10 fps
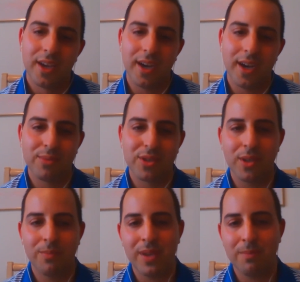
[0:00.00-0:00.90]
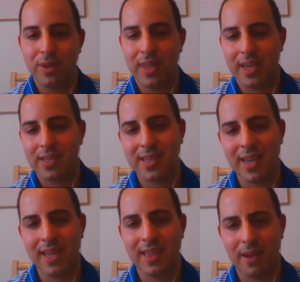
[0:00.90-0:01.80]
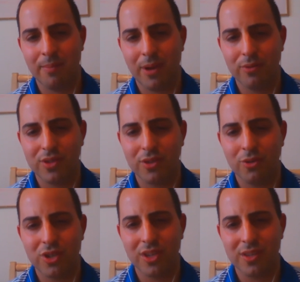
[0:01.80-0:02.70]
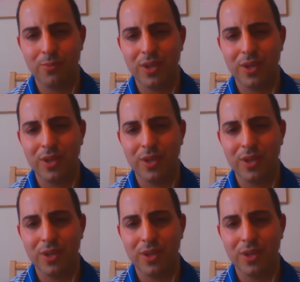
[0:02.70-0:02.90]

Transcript: Um, so the people that are saying about socialism,